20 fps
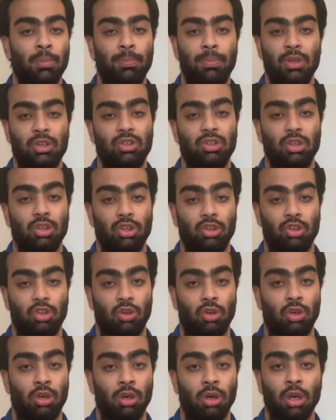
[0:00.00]
business
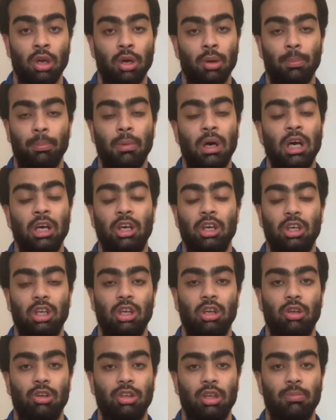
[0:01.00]
or
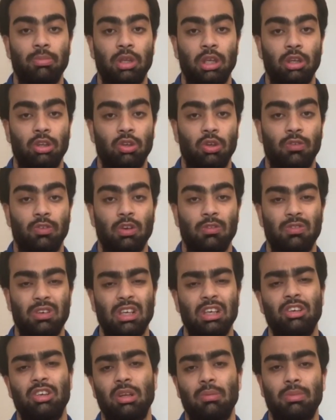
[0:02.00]
marketing or something, so if you've
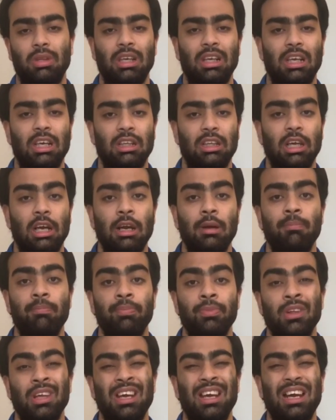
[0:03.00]
done something like that
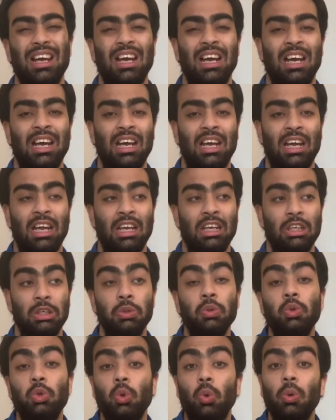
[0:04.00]
and
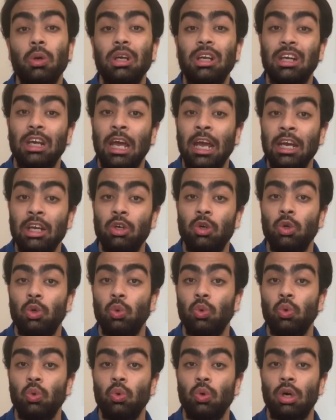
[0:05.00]
you don't like to
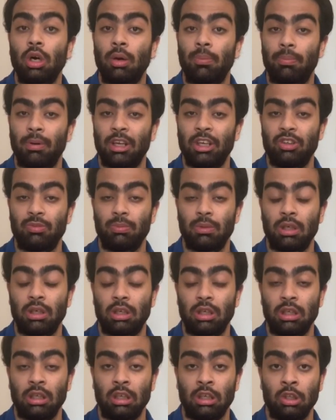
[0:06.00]
do a
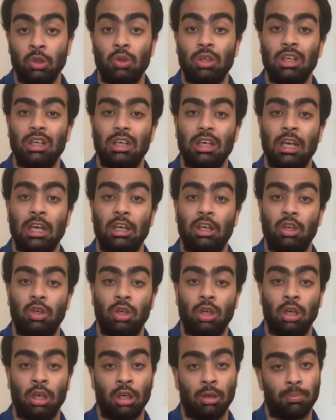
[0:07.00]
placement, you didn't
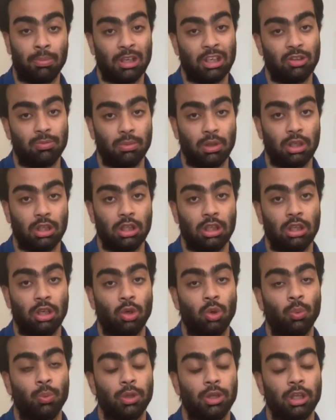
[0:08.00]
like a placement year
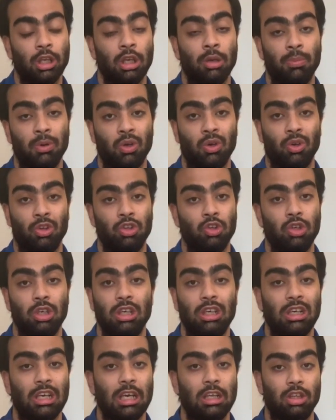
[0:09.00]
over there because you
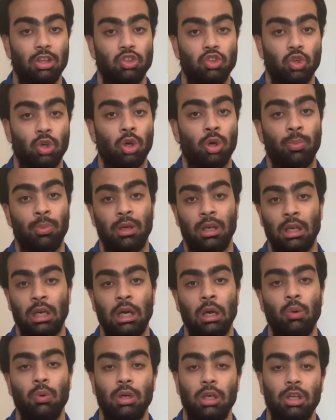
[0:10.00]
didn't like the job and
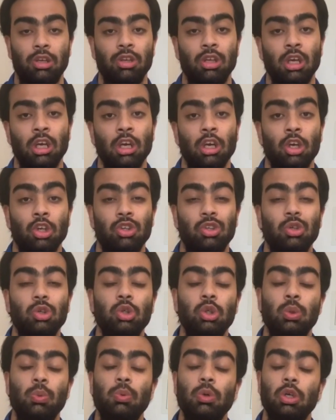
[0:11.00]
how it is, so
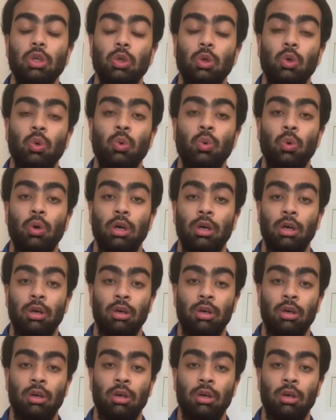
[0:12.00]
you would know